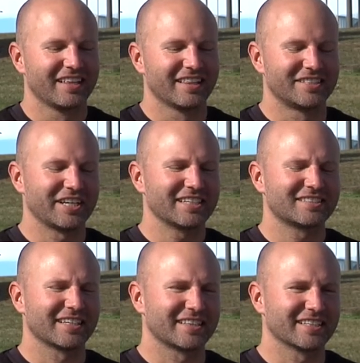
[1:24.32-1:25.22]
The chance
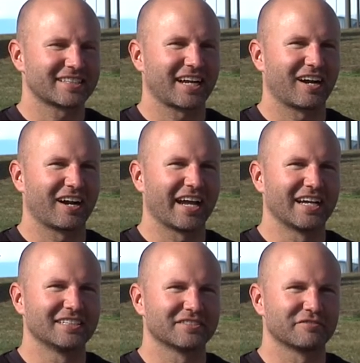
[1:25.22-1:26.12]
that this car
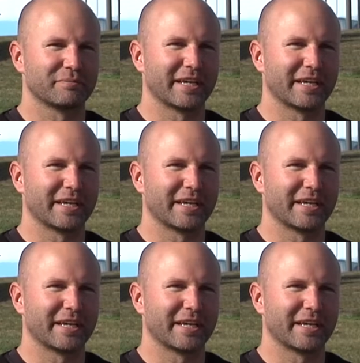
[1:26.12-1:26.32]
has of